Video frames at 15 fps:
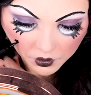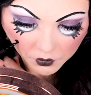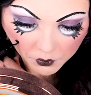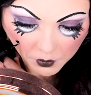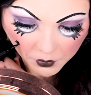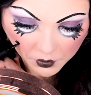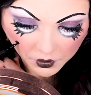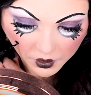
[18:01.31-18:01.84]
You
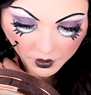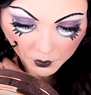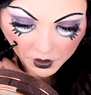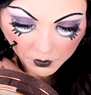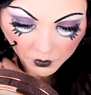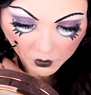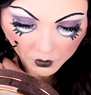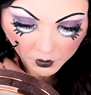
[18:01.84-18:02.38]
remember like
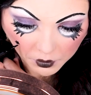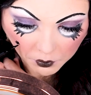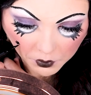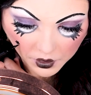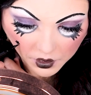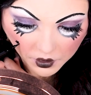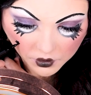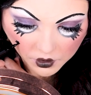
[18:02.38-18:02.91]
people were like
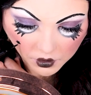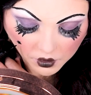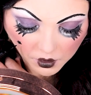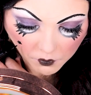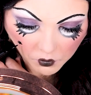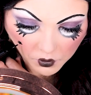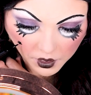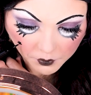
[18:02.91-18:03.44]
beating each other
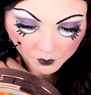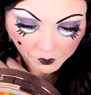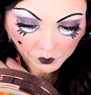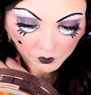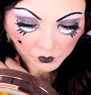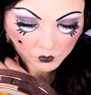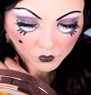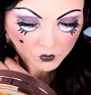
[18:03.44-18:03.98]
up for it.
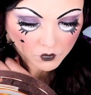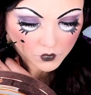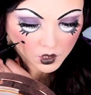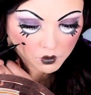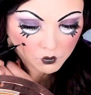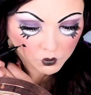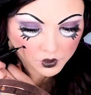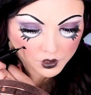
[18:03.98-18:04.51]

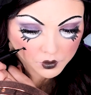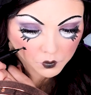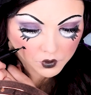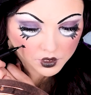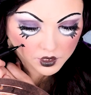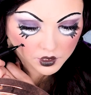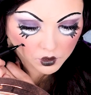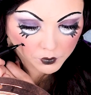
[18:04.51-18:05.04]
Well, this
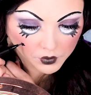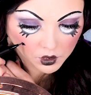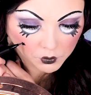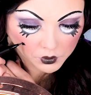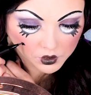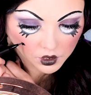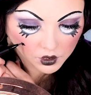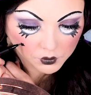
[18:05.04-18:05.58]
one Tickle Me
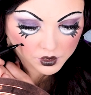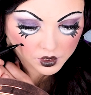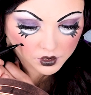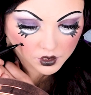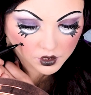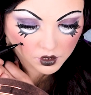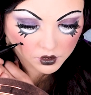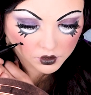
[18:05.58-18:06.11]
Elmo doll was
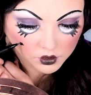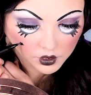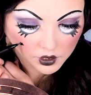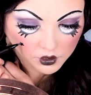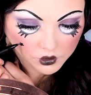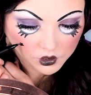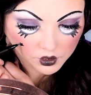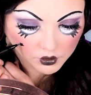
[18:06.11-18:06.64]
an, a
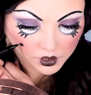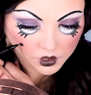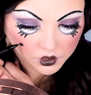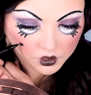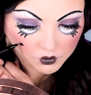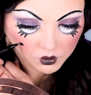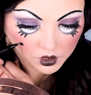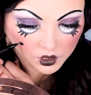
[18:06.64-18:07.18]
later
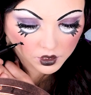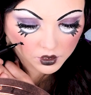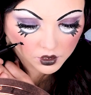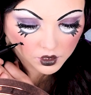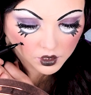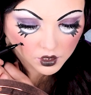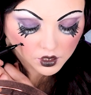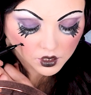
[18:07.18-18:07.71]
generation one
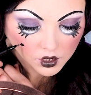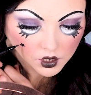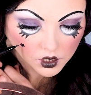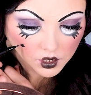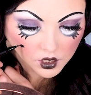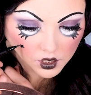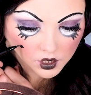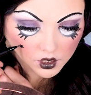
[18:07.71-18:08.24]

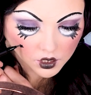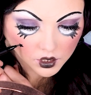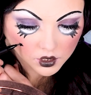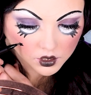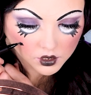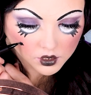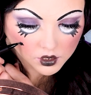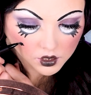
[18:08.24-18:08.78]

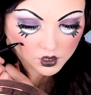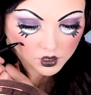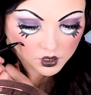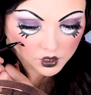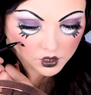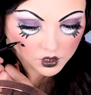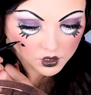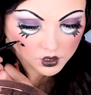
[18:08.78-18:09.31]
and
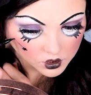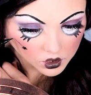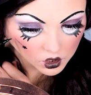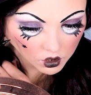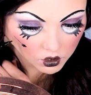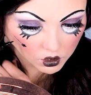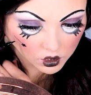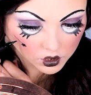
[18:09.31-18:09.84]
it
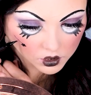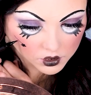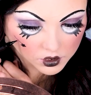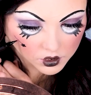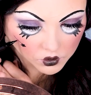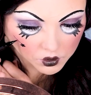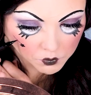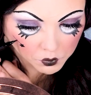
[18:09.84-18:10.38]

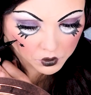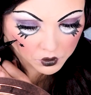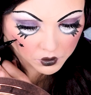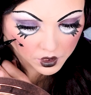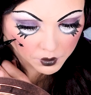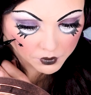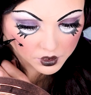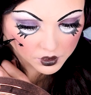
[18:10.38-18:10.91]
talked. You could
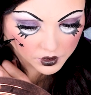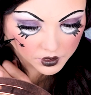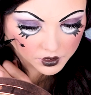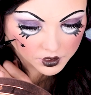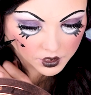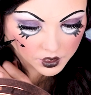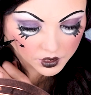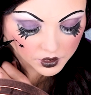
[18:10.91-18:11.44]
program it to like
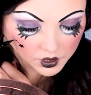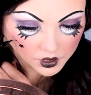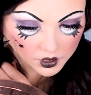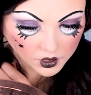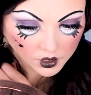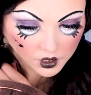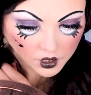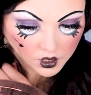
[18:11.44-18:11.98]
say
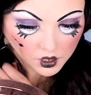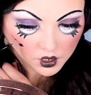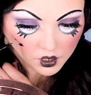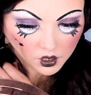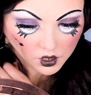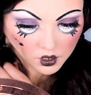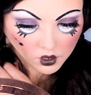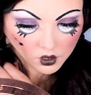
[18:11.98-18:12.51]
like
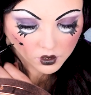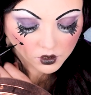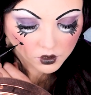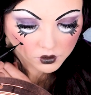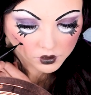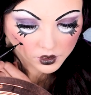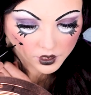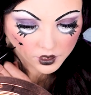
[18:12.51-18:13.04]

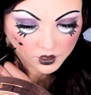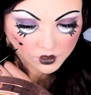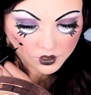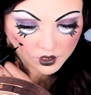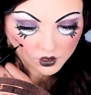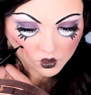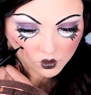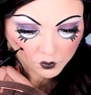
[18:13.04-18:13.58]
oh, like,
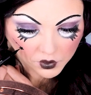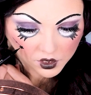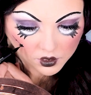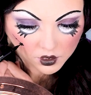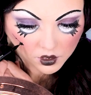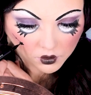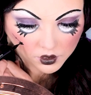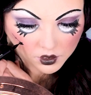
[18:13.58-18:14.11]
tickle me
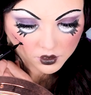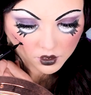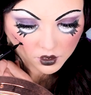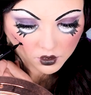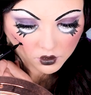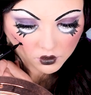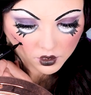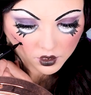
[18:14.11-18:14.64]
so and
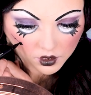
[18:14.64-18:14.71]
so.